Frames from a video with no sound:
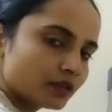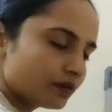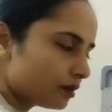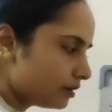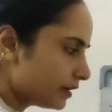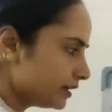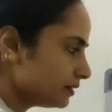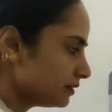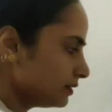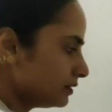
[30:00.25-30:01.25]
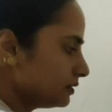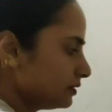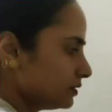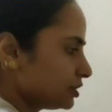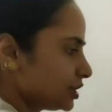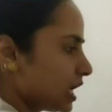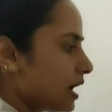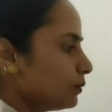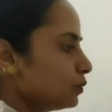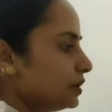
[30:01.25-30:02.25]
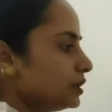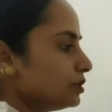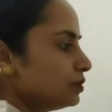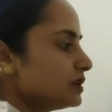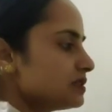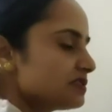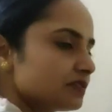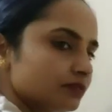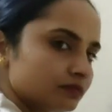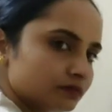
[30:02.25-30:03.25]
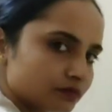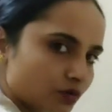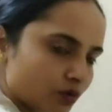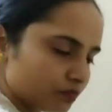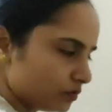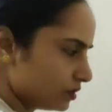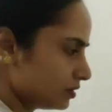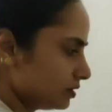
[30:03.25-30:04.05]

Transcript: Alright, Sham will do his homework.